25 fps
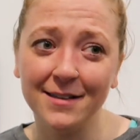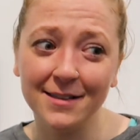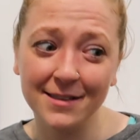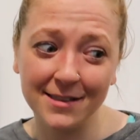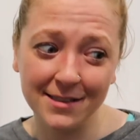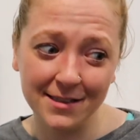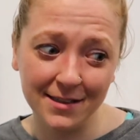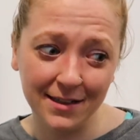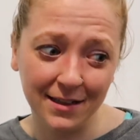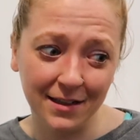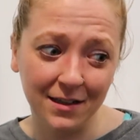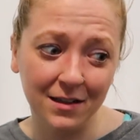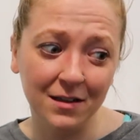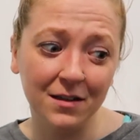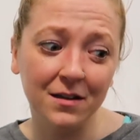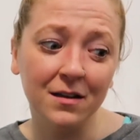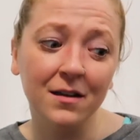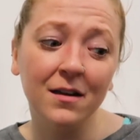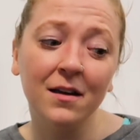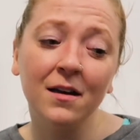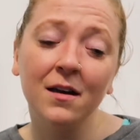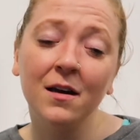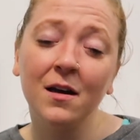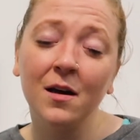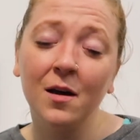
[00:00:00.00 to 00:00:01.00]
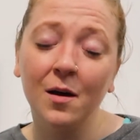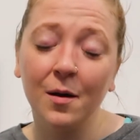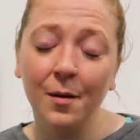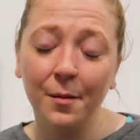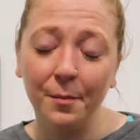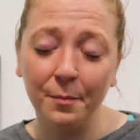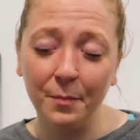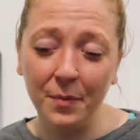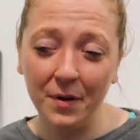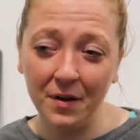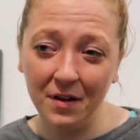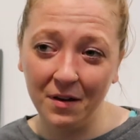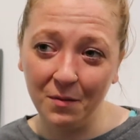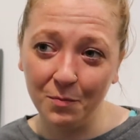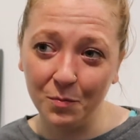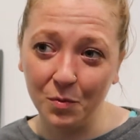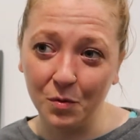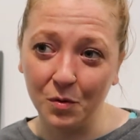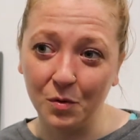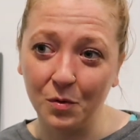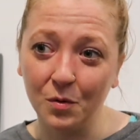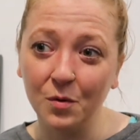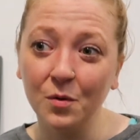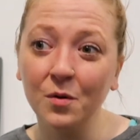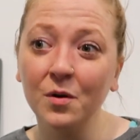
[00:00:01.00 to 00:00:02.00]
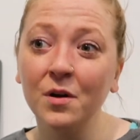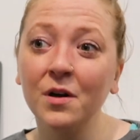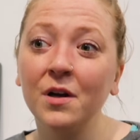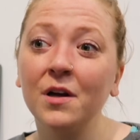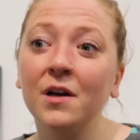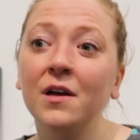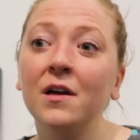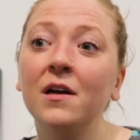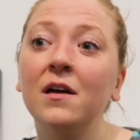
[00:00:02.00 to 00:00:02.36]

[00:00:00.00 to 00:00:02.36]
to see people